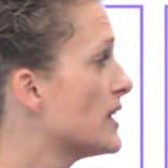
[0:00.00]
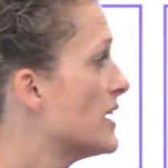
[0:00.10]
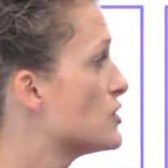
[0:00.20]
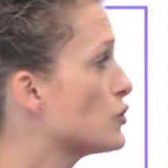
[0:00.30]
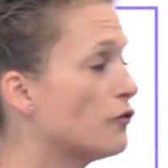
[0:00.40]

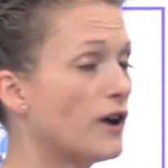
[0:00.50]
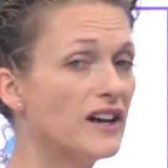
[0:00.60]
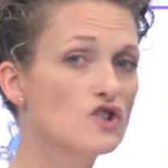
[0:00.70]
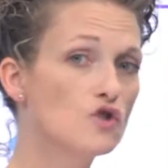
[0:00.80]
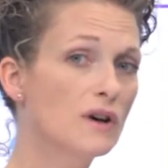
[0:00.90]
So if
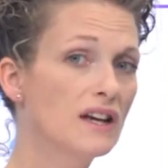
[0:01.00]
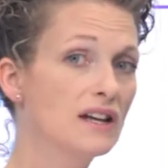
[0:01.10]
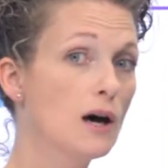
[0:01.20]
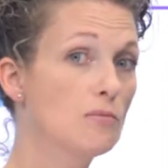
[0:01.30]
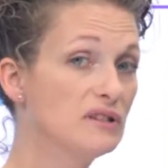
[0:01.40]
I join
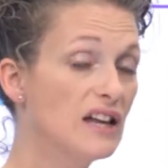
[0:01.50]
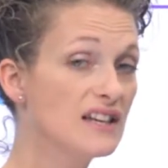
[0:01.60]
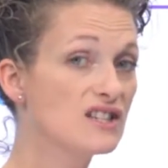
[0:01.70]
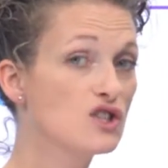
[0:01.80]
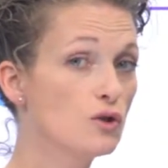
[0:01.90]
a
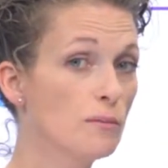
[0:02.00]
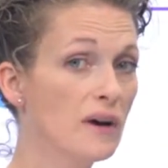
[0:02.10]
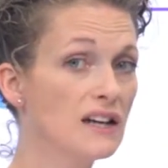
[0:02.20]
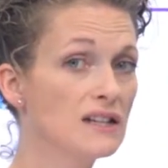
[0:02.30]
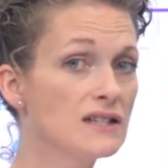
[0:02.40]
plus to a
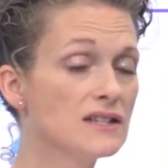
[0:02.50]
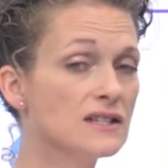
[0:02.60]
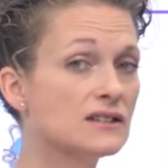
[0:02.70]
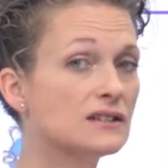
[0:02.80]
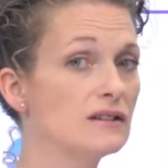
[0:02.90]

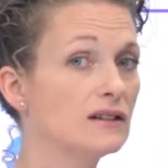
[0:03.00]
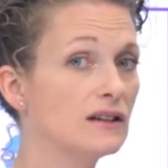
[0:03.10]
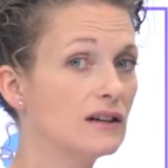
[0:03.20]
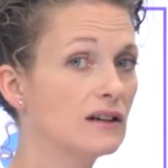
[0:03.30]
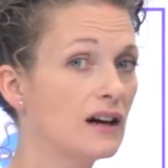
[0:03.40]
minus,
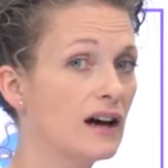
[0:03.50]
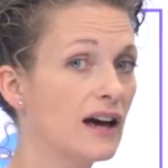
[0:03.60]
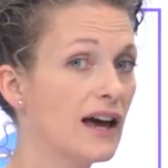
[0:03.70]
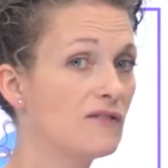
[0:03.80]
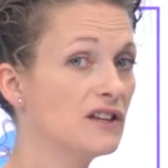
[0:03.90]
I
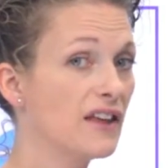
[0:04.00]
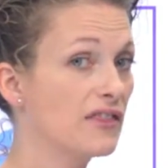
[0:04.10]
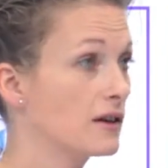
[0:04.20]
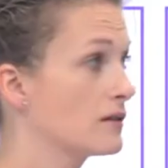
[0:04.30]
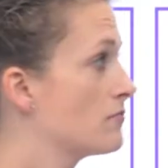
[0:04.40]
have
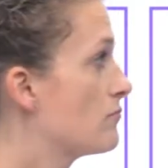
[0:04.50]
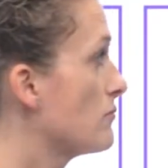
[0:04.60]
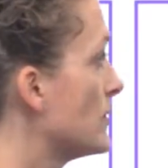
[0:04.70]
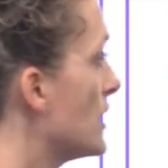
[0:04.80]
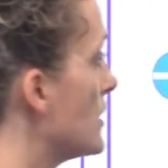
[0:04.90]
nothing.
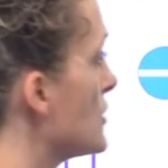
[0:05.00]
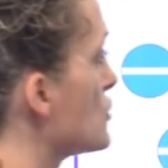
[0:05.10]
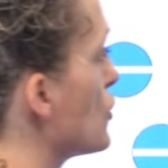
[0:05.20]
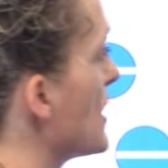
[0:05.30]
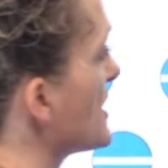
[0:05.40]

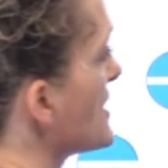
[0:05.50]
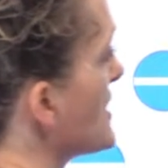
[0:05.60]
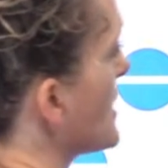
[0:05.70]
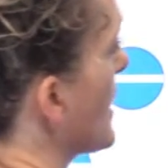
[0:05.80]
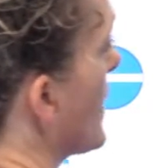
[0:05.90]
So let's
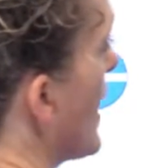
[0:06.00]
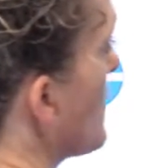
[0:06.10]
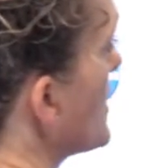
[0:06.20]
see, I have